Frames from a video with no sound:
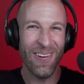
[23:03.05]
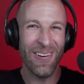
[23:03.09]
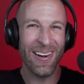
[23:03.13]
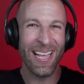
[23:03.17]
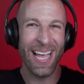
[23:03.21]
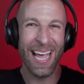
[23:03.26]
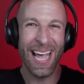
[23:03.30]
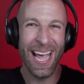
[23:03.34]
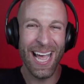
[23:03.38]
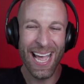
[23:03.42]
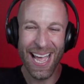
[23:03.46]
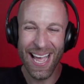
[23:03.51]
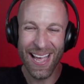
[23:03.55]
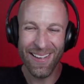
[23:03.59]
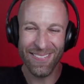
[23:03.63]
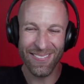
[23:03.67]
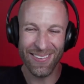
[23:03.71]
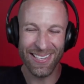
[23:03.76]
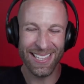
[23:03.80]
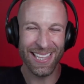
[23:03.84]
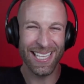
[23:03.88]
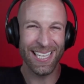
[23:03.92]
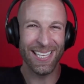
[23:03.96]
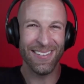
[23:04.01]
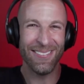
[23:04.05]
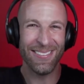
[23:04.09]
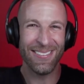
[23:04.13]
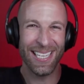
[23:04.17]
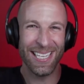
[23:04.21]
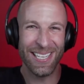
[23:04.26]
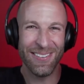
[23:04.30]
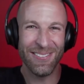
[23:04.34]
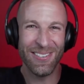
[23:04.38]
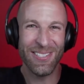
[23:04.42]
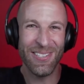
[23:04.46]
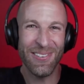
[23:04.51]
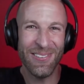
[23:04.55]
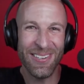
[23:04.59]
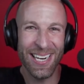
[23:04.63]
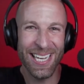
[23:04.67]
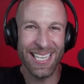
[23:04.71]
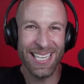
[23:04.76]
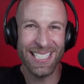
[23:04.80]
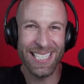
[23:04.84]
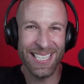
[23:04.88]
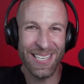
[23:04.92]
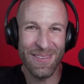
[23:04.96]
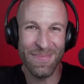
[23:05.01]
everything. It was like, it was so
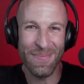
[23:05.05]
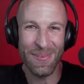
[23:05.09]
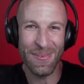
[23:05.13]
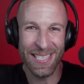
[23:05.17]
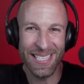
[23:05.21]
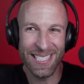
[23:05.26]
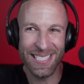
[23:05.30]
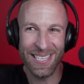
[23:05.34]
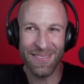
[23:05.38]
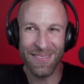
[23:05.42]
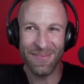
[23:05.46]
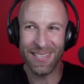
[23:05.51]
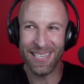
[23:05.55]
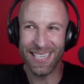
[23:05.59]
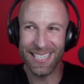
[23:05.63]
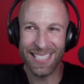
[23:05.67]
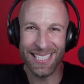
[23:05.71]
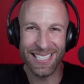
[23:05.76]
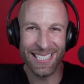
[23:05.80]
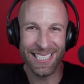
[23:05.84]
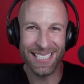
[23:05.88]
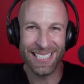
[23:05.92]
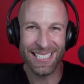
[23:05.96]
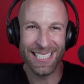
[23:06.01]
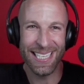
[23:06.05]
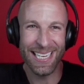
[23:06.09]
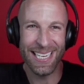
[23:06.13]
nice to complete something and to,